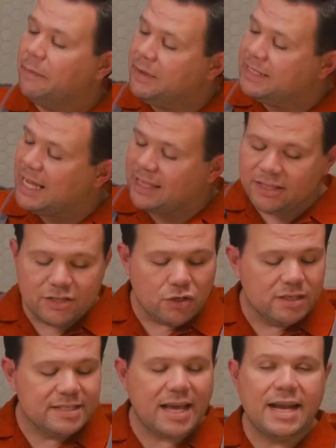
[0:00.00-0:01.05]
I'm gonna take the
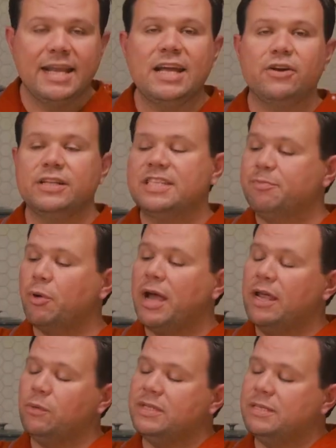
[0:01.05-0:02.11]
dull side here and
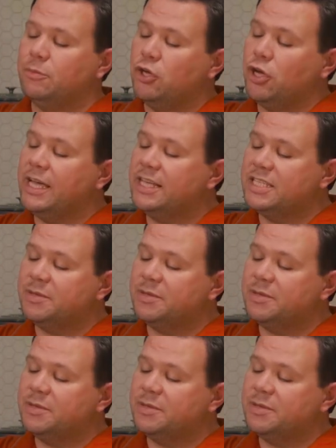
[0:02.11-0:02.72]
spray it with some cooking